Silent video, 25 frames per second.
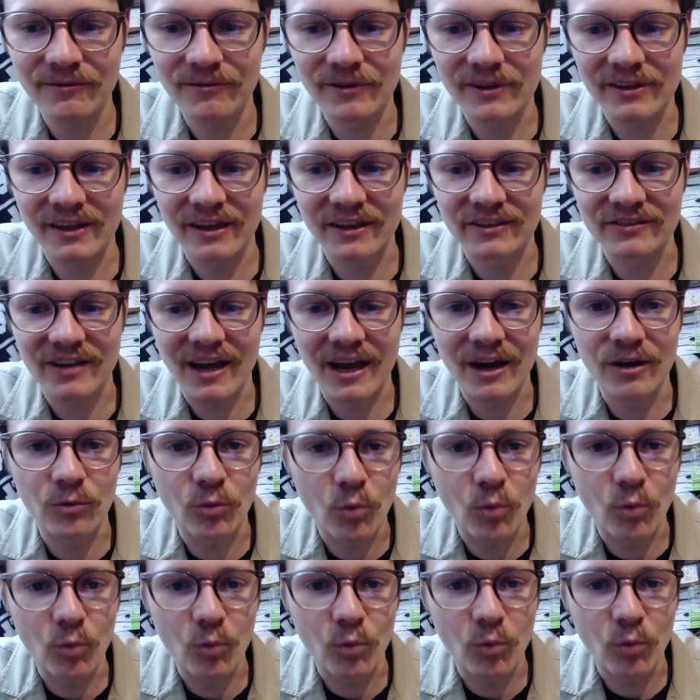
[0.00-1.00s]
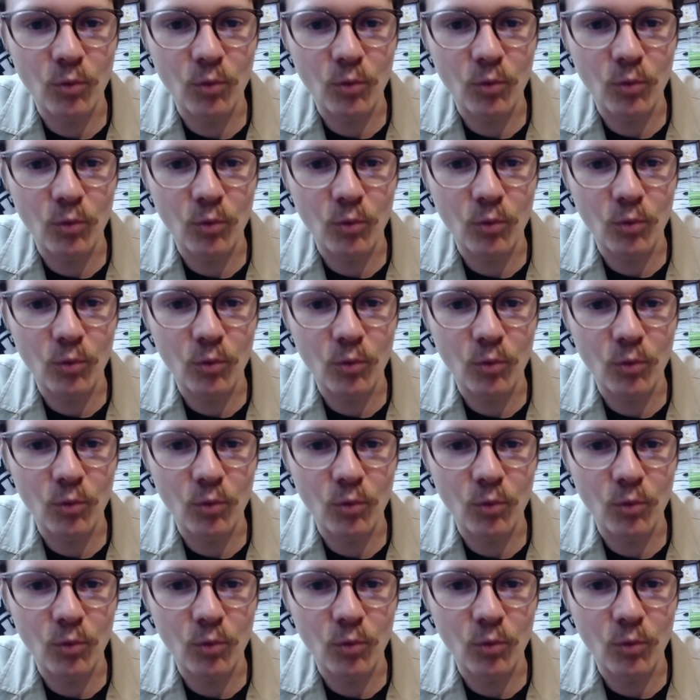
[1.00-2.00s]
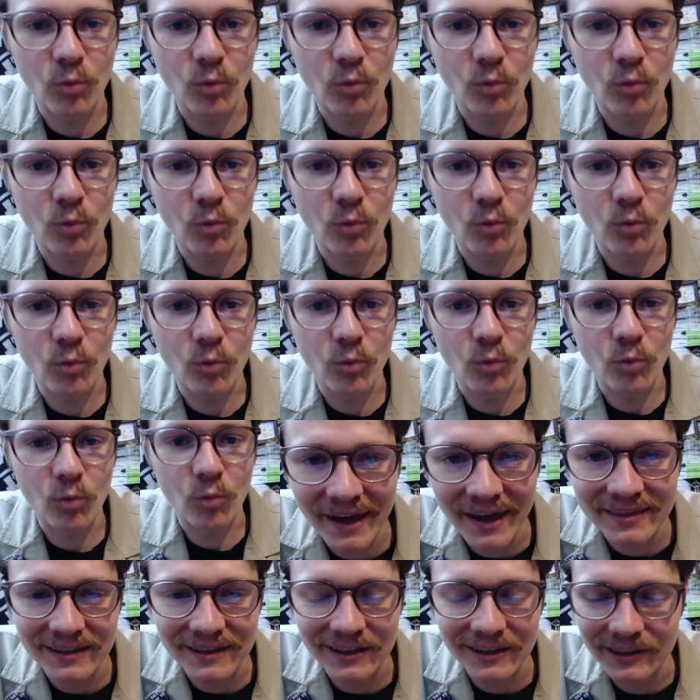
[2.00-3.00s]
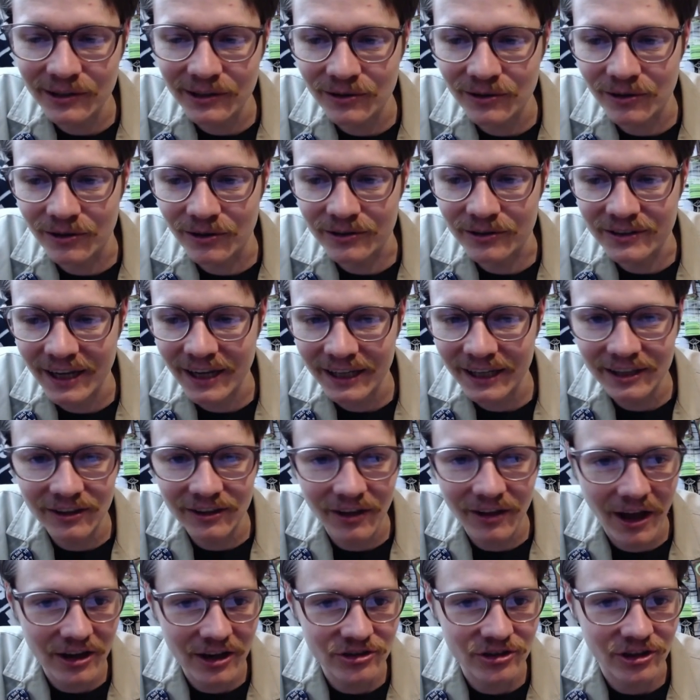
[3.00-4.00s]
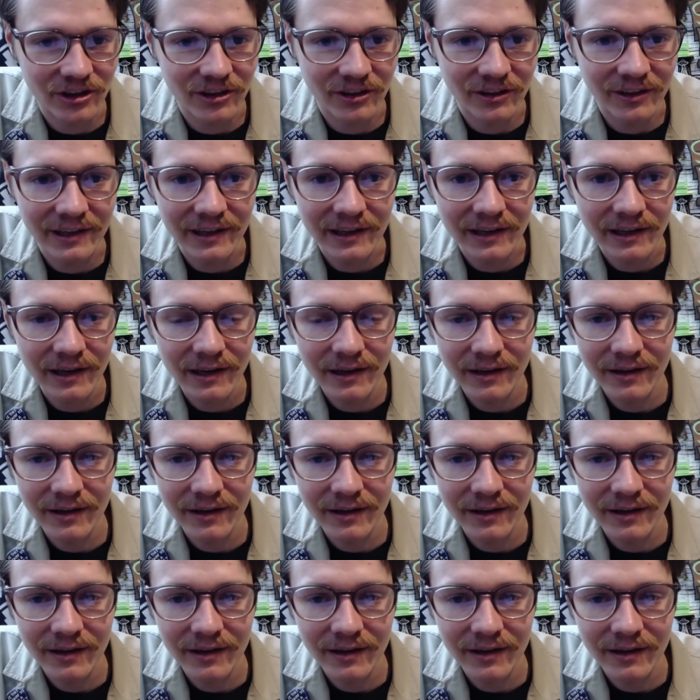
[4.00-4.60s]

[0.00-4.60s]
with us and watching us, either telepathically or technologically,